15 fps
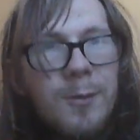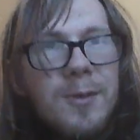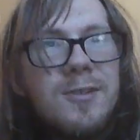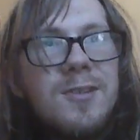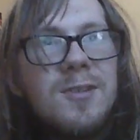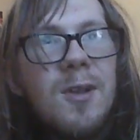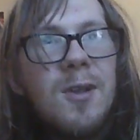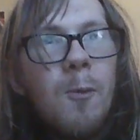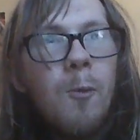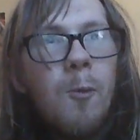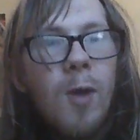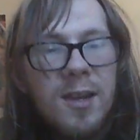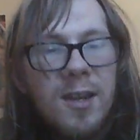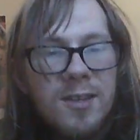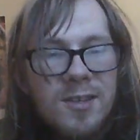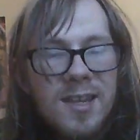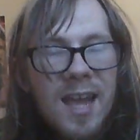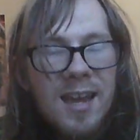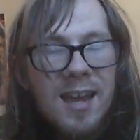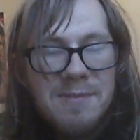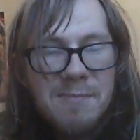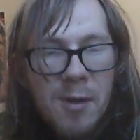which is what
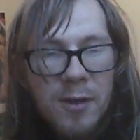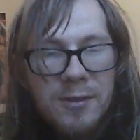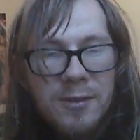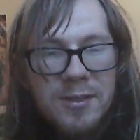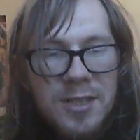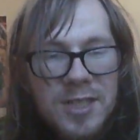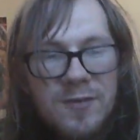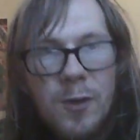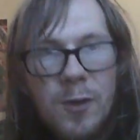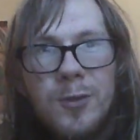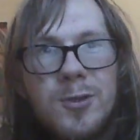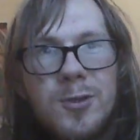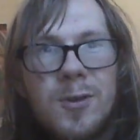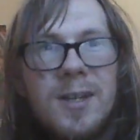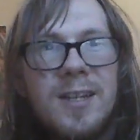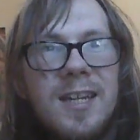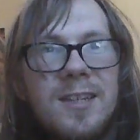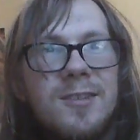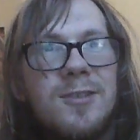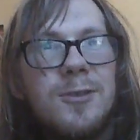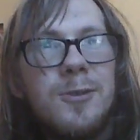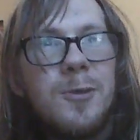Gatomon Digivolve straight
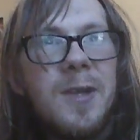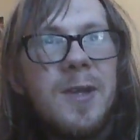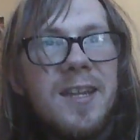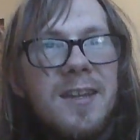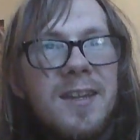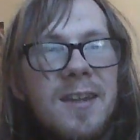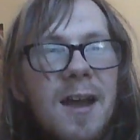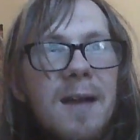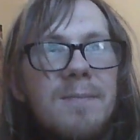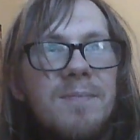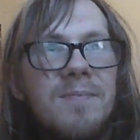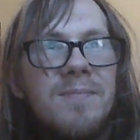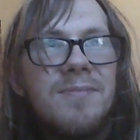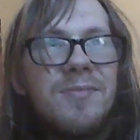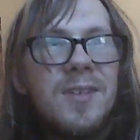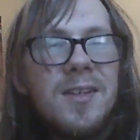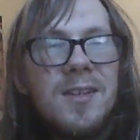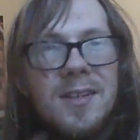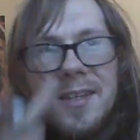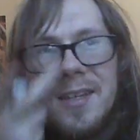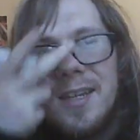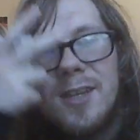into in
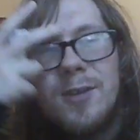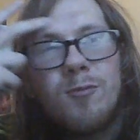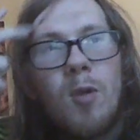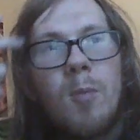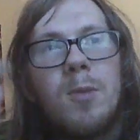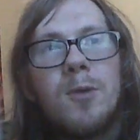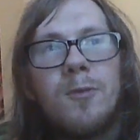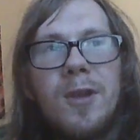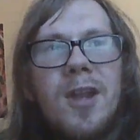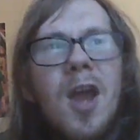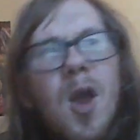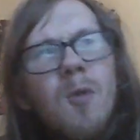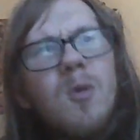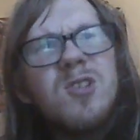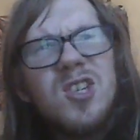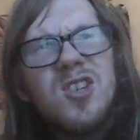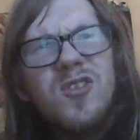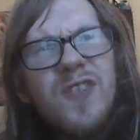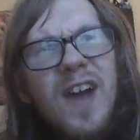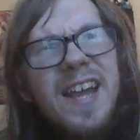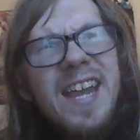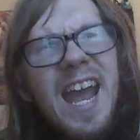Rumble Arena. Which
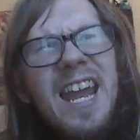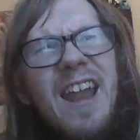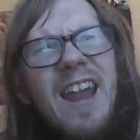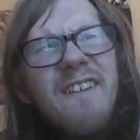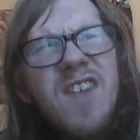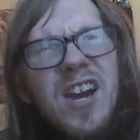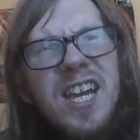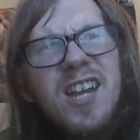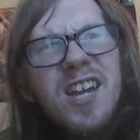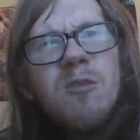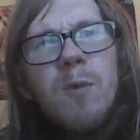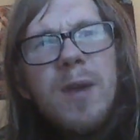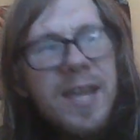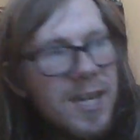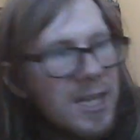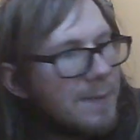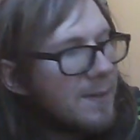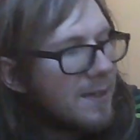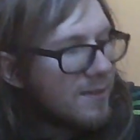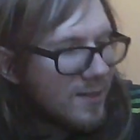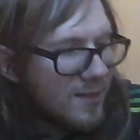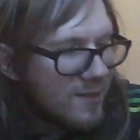is, again, fucking weird,
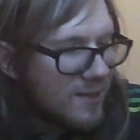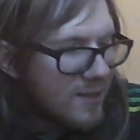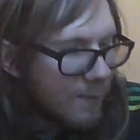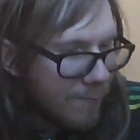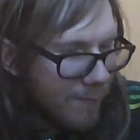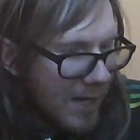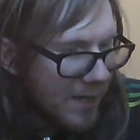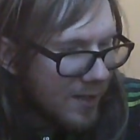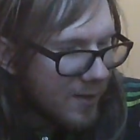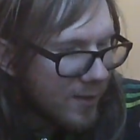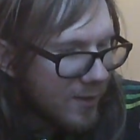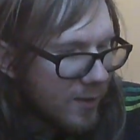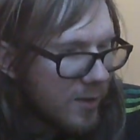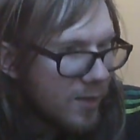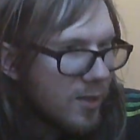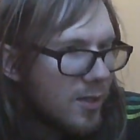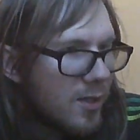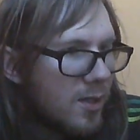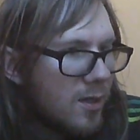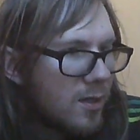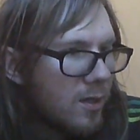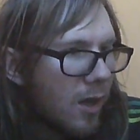because this is a Mega.
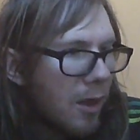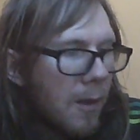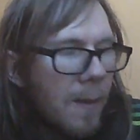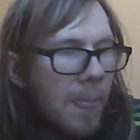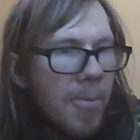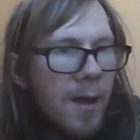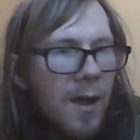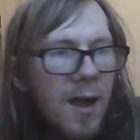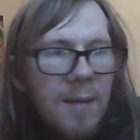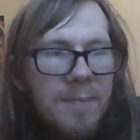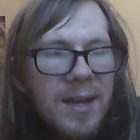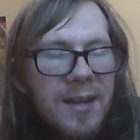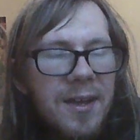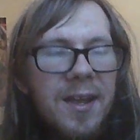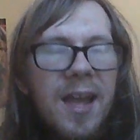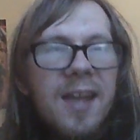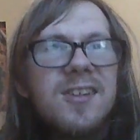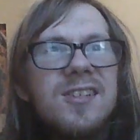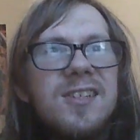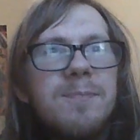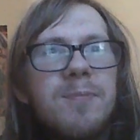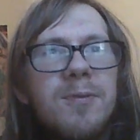And I
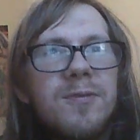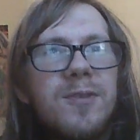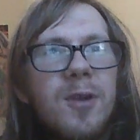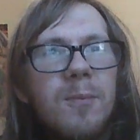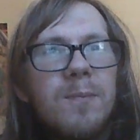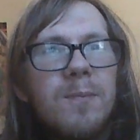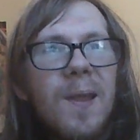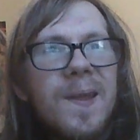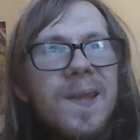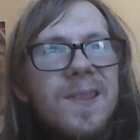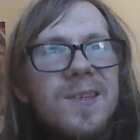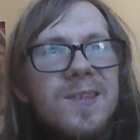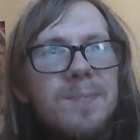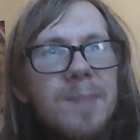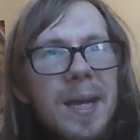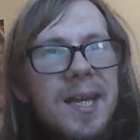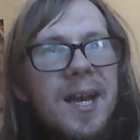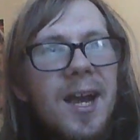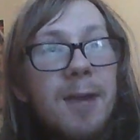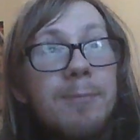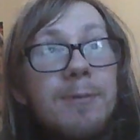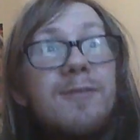actually don't like this Mega.
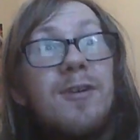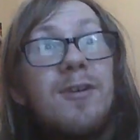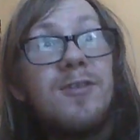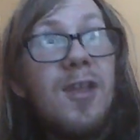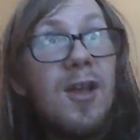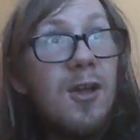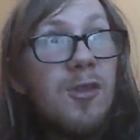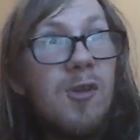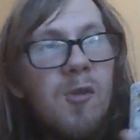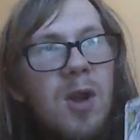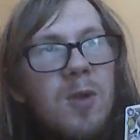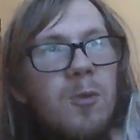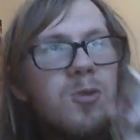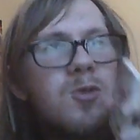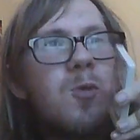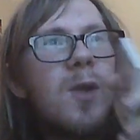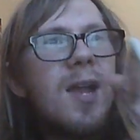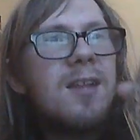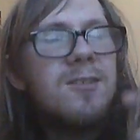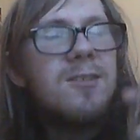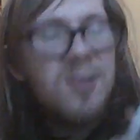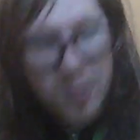I prefer the other one, which we'll
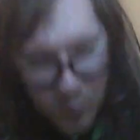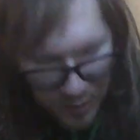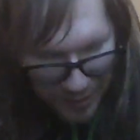get to